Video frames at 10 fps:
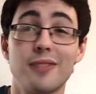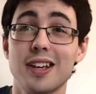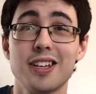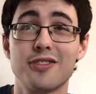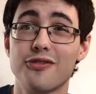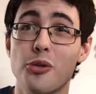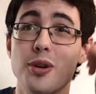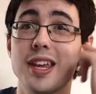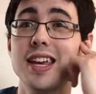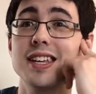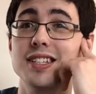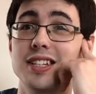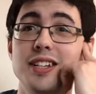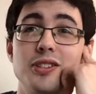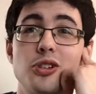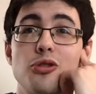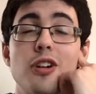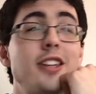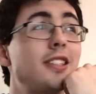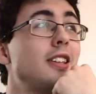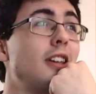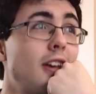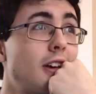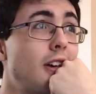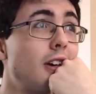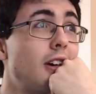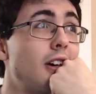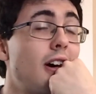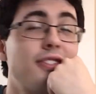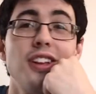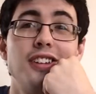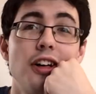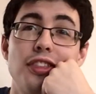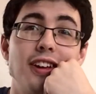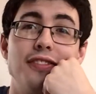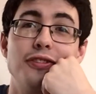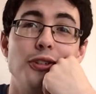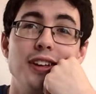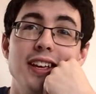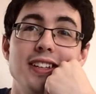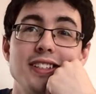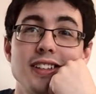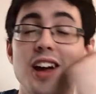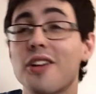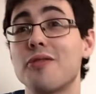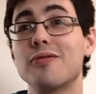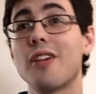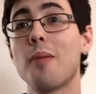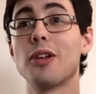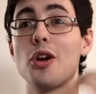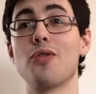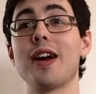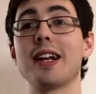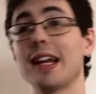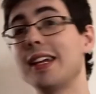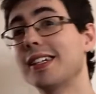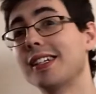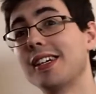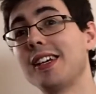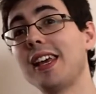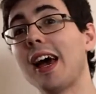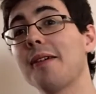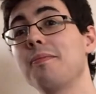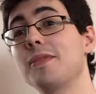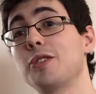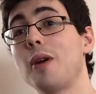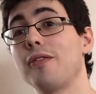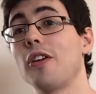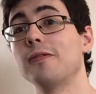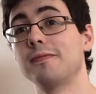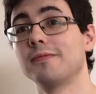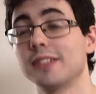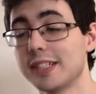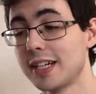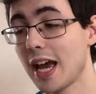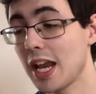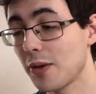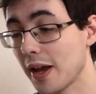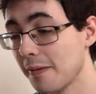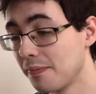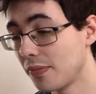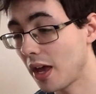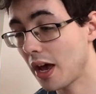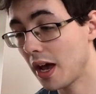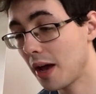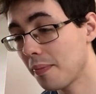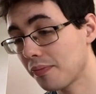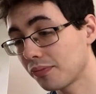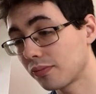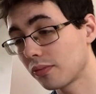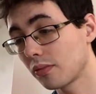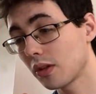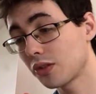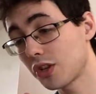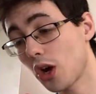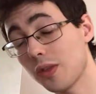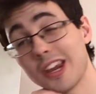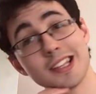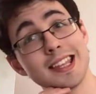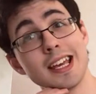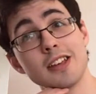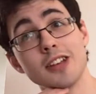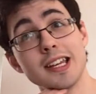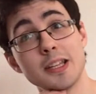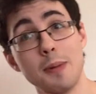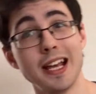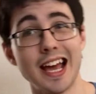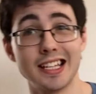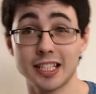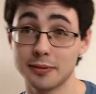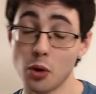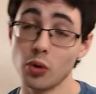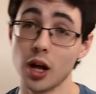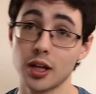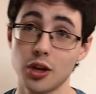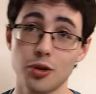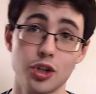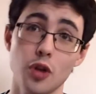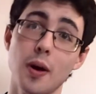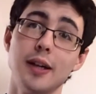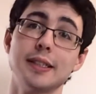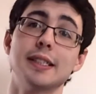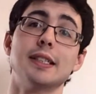I guess, 4 years. Jesus Christ. I've done nothing in 4 years. I don't upload regularly. Yeah, it's my fault. Anyway, so the next thing is I need to pick a smaller YouTuber